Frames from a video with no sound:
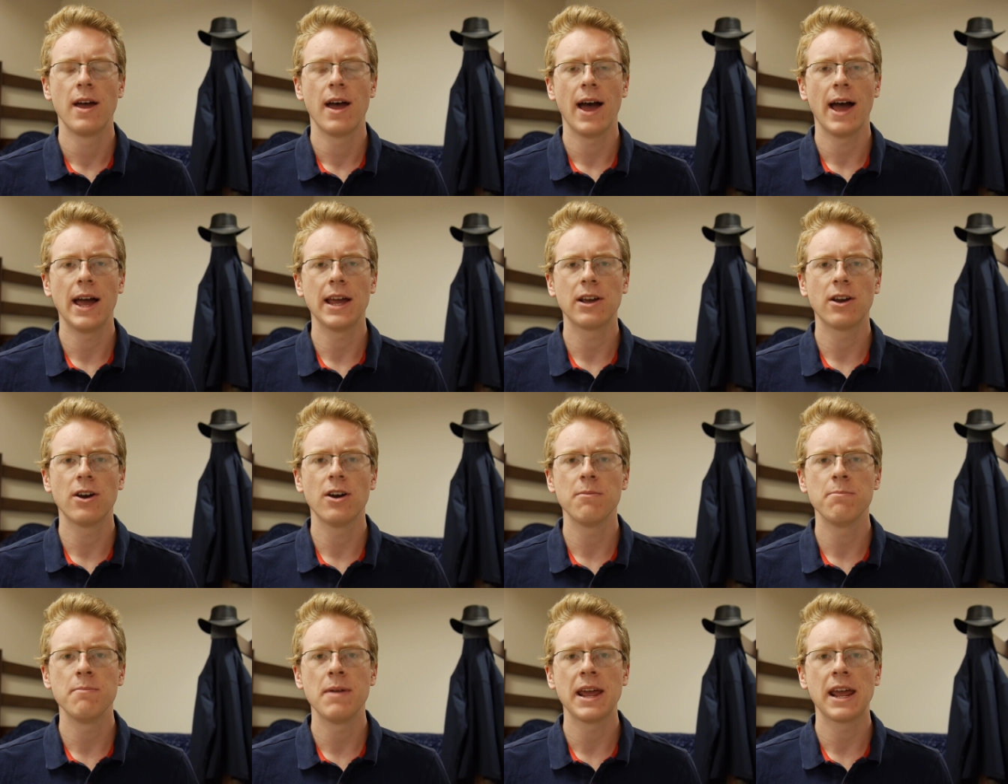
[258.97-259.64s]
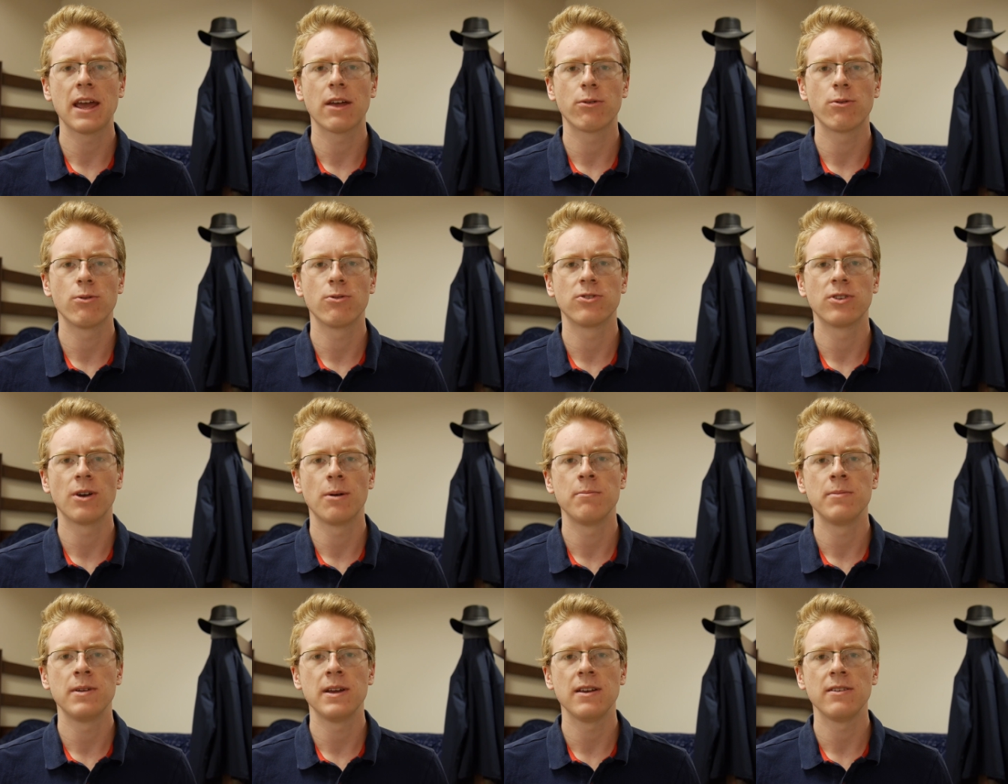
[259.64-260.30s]
I could make it through
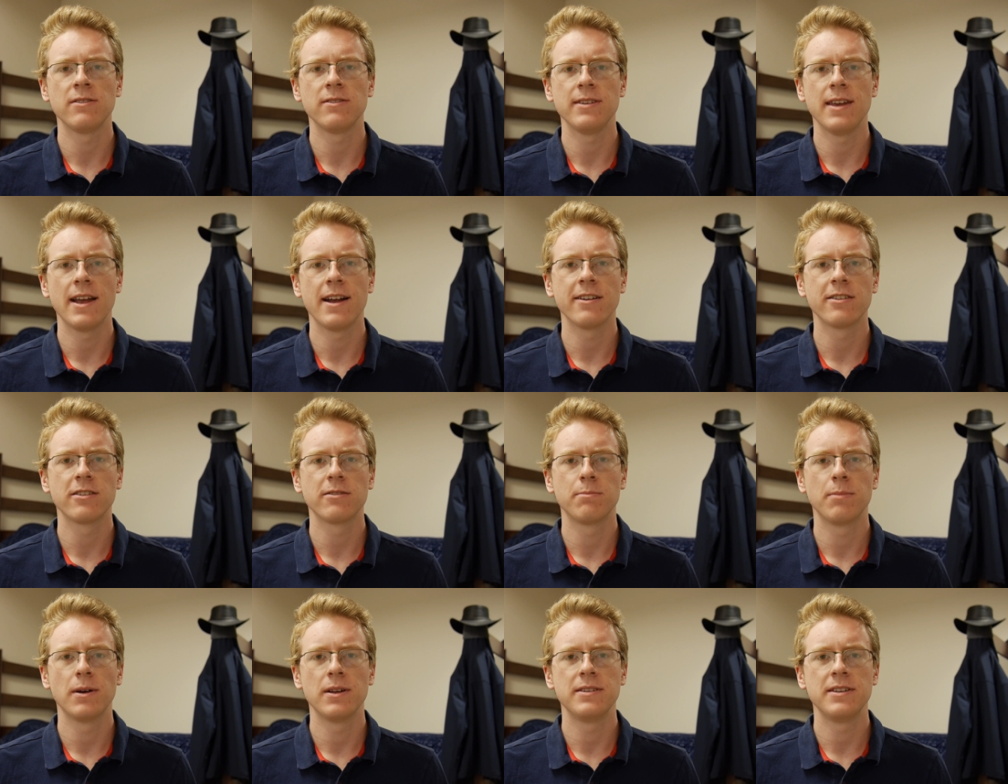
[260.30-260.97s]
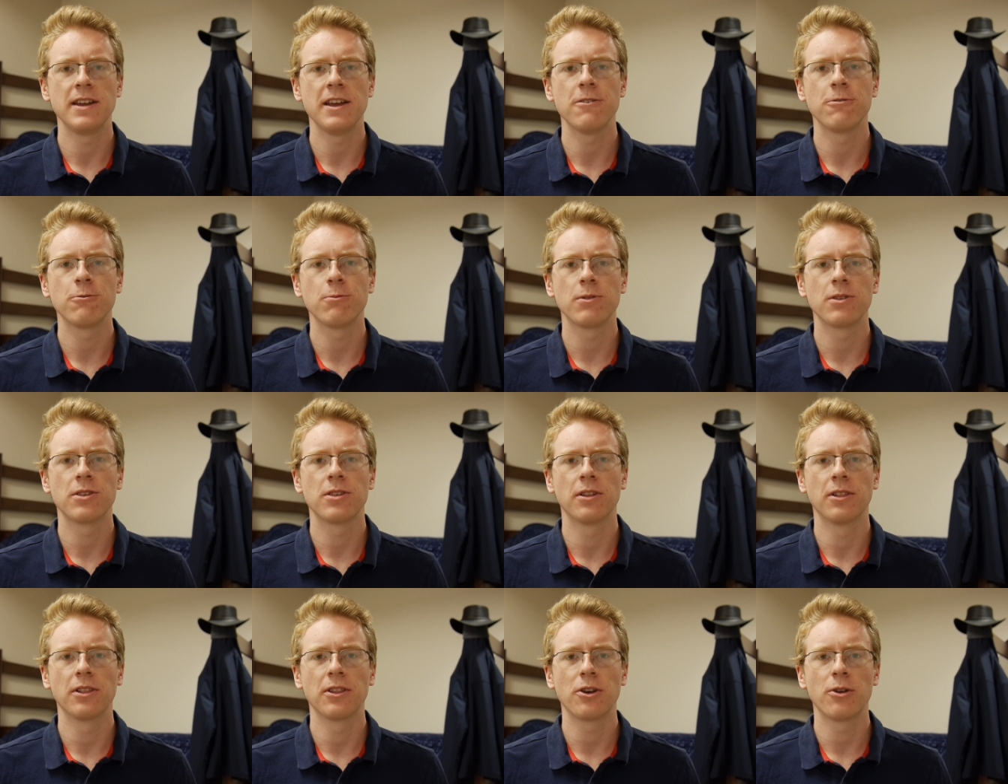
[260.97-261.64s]
some days, yes, but days
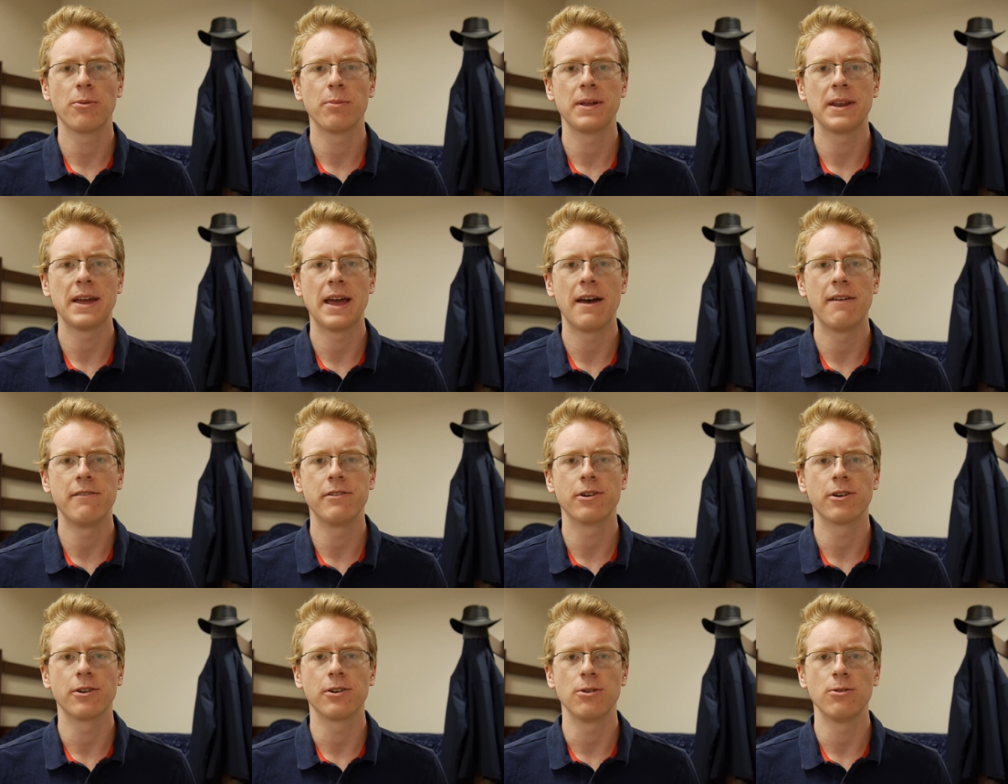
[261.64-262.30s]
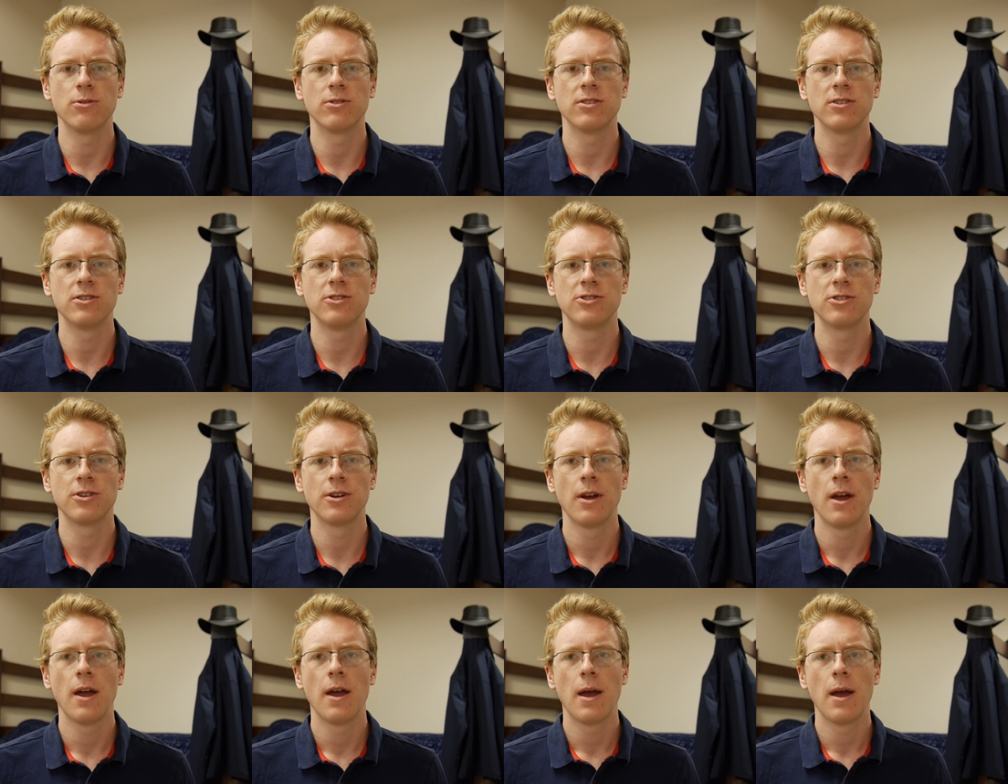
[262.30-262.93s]
with a little bit heavier usage,